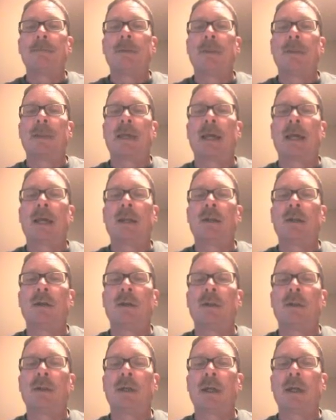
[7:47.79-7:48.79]
Then
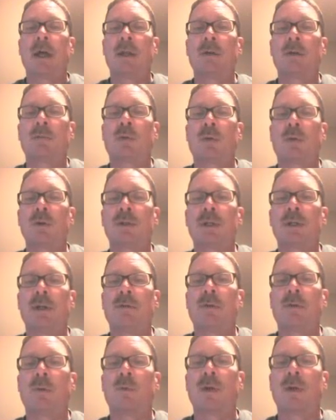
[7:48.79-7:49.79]
the other portion
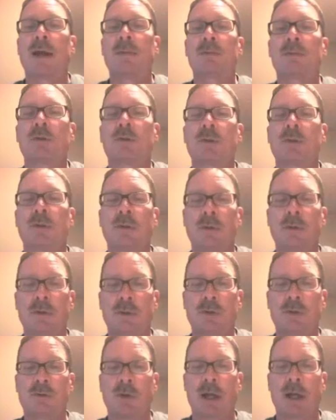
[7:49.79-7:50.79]
of it wraps
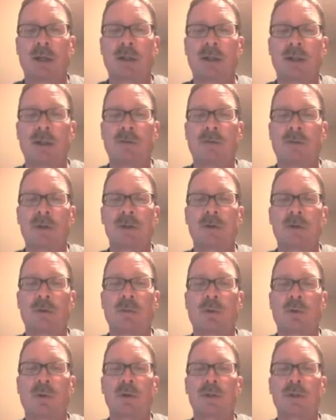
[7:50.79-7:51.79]
directly, the visceral
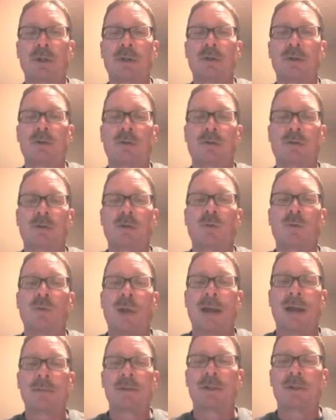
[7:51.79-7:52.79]
portion
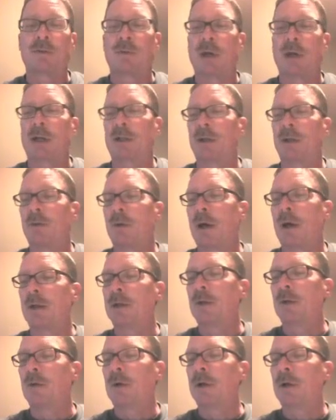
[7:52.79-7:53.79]
wraps directly around
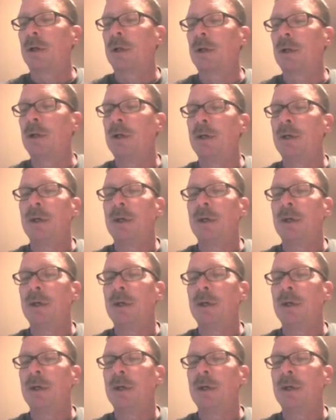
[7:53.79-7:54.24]
the organ.